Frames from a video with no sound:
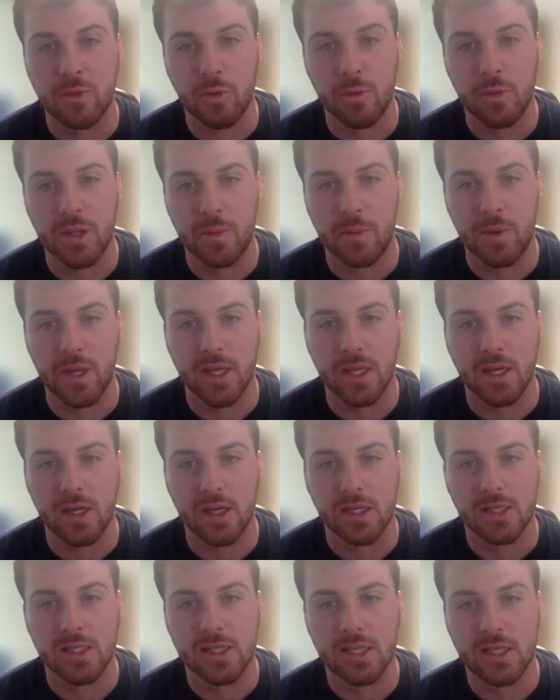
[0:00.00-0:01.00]
would be the pick
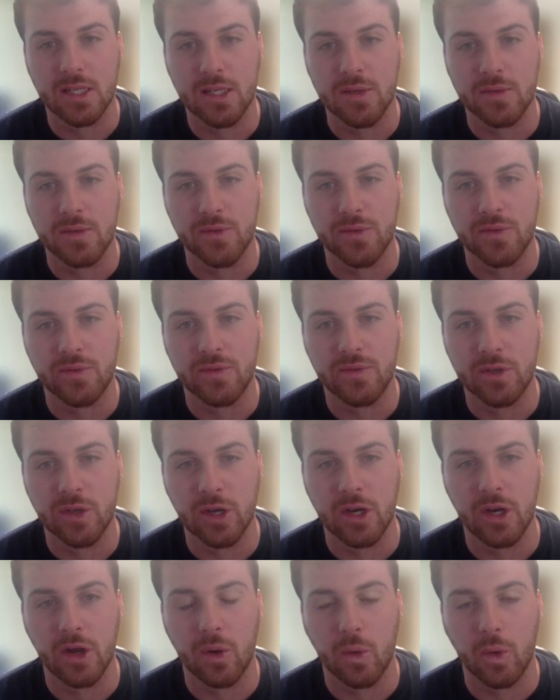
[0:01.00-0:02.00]
here if you're
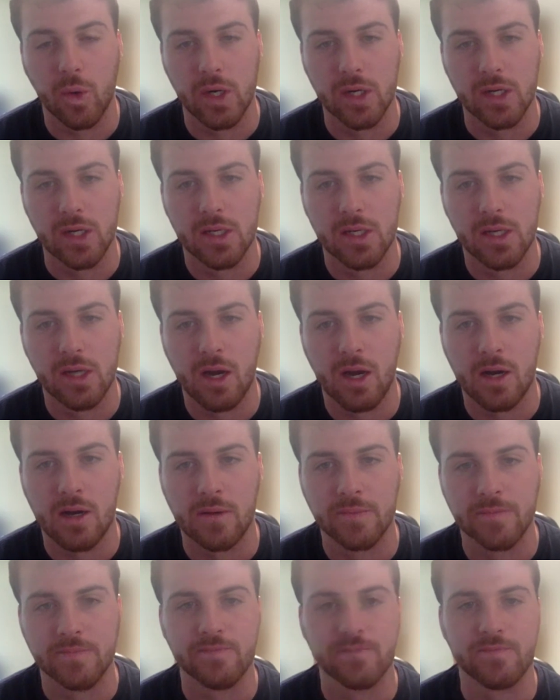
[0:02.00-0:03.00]
going to go corner.
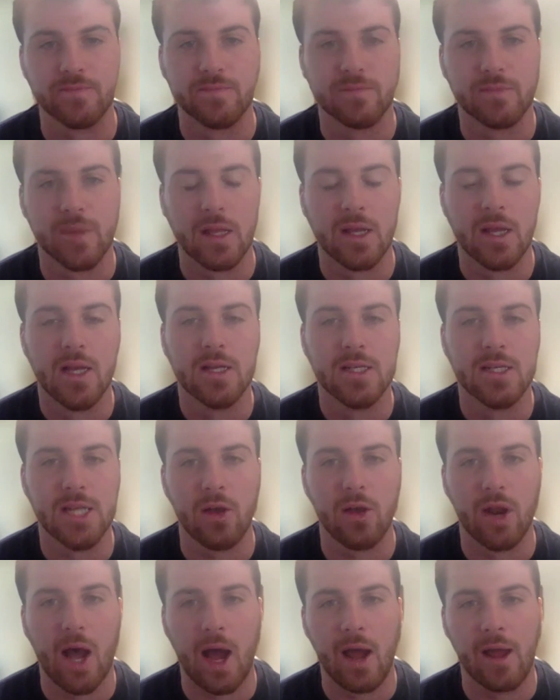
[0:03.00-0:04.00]

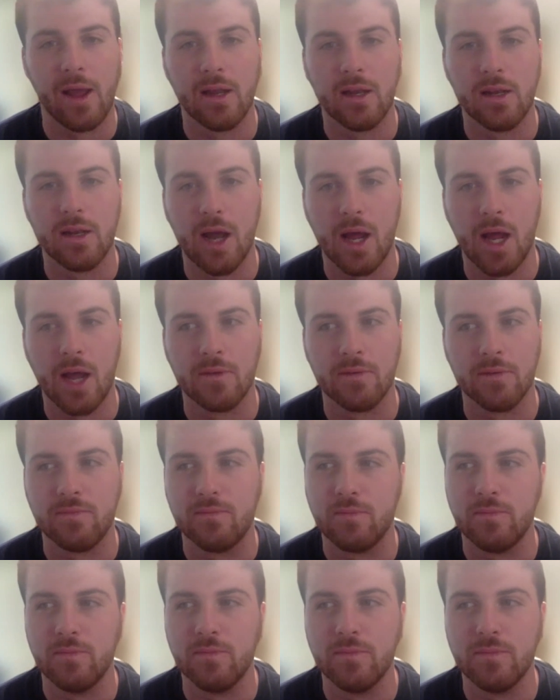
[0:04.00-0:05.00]
Jalen Hyatt,
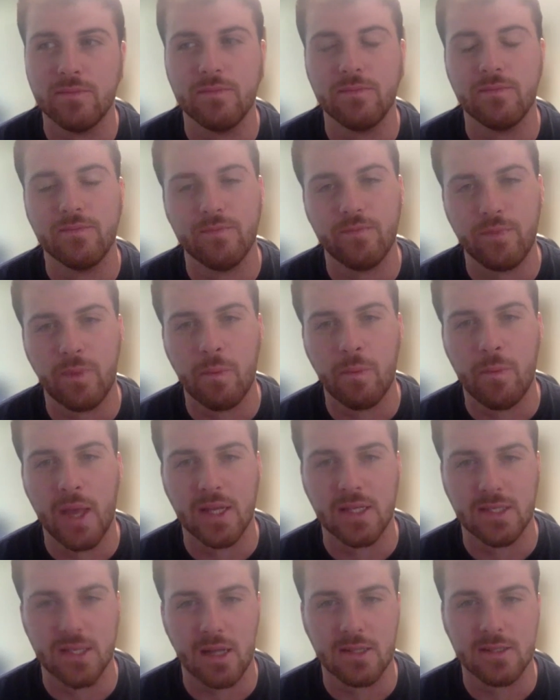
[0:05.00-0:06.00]

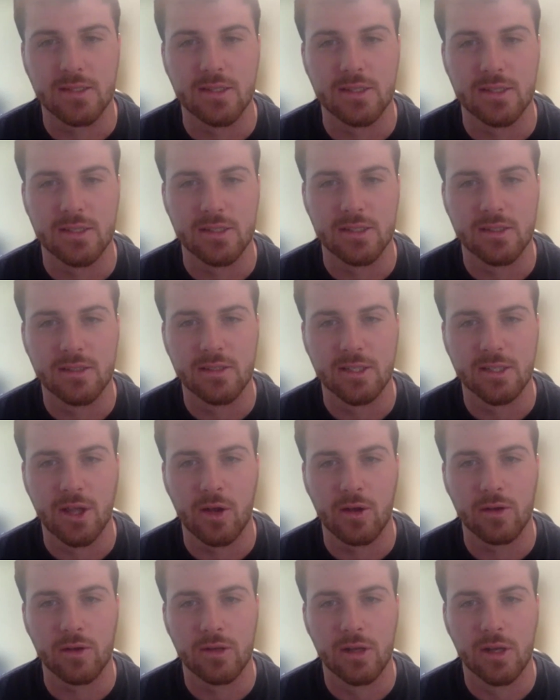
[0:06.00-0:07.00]
makes sense
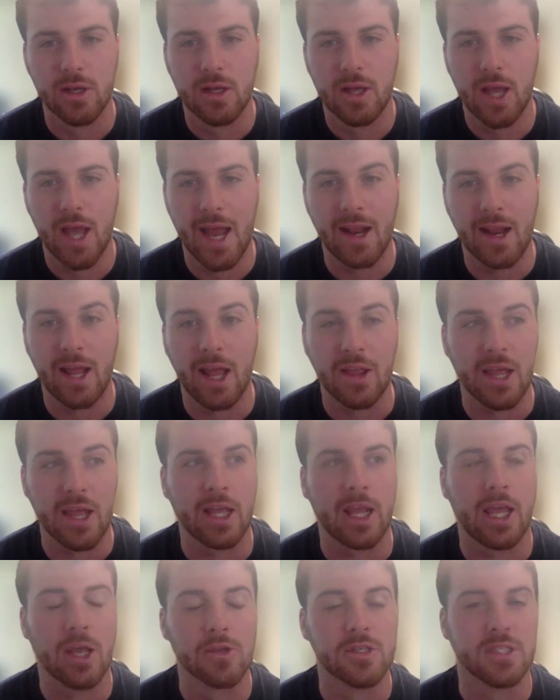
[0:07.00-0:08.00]
still. And
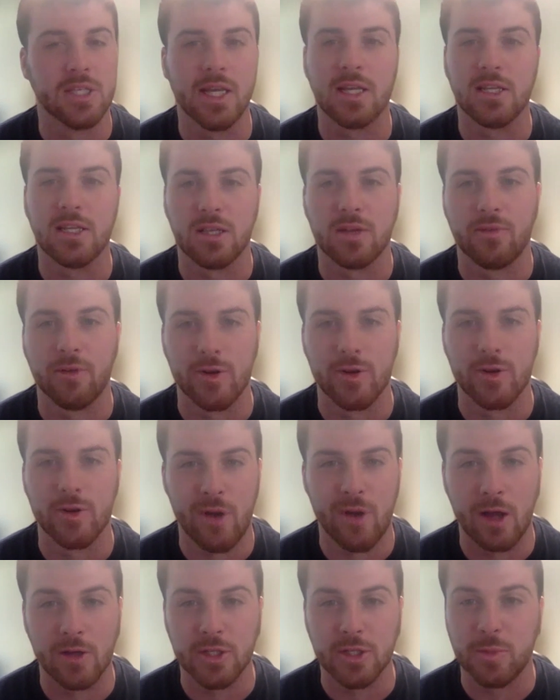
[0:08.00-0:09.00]
it kills sneak into the first
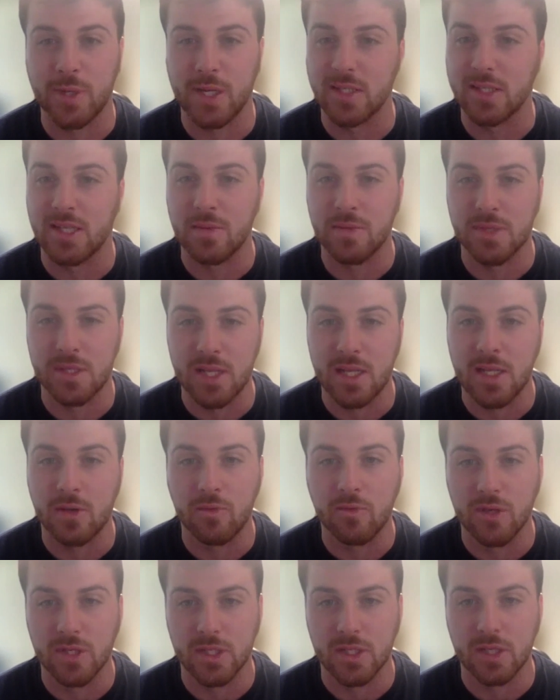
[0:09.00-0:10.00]
round just because teams need
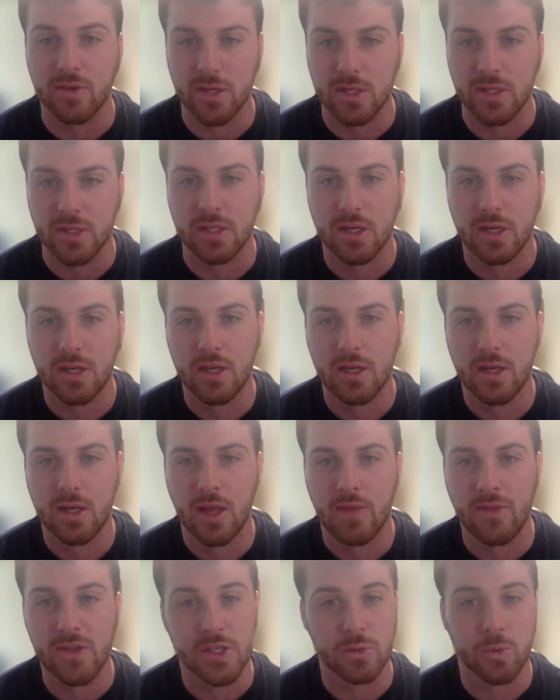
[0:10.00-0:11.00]
receivers,
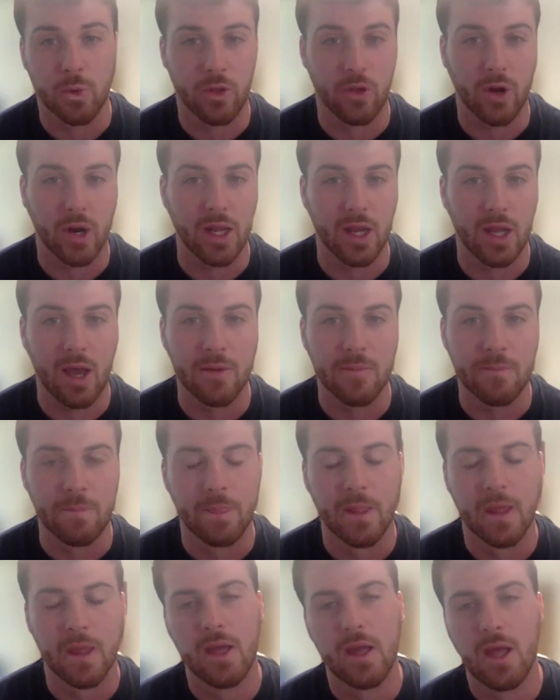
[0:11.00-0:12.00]
and this is where they're going to get them.
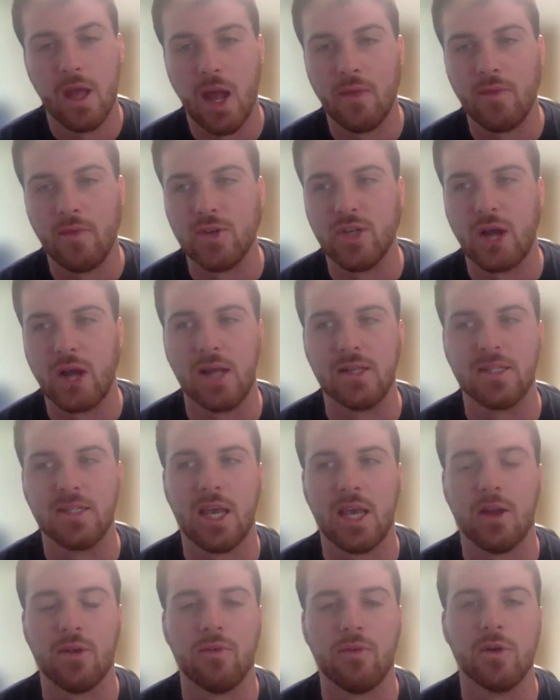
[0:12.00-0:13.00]
and the Giants
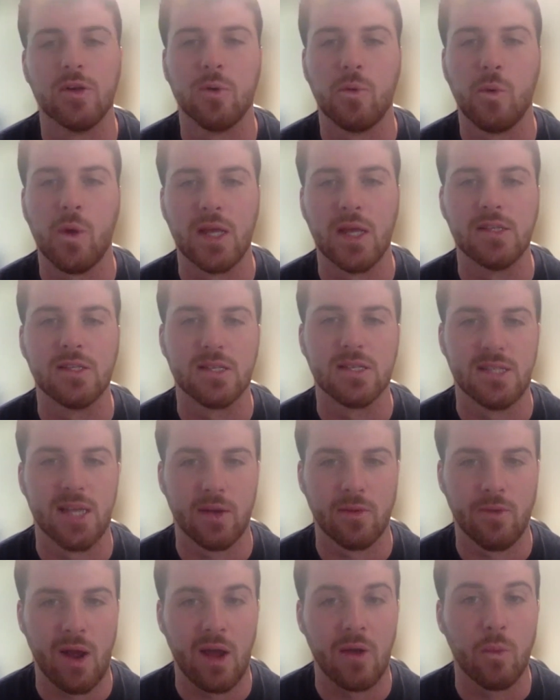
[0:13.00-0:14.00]
can't afford to wait until the
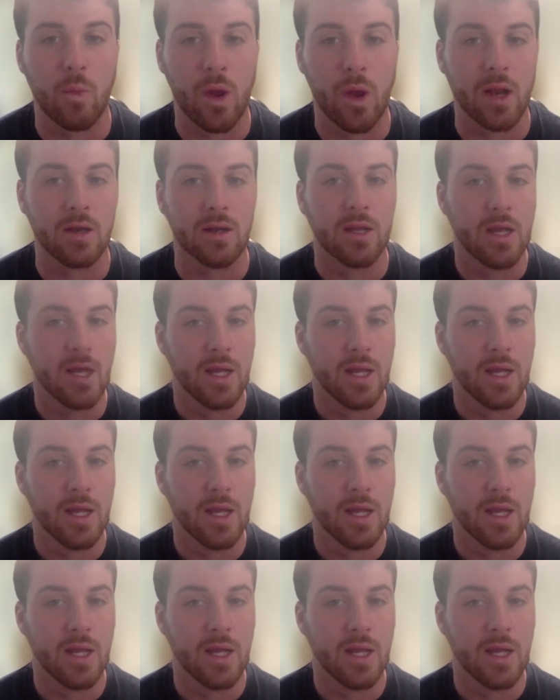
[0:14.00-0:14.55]
second round when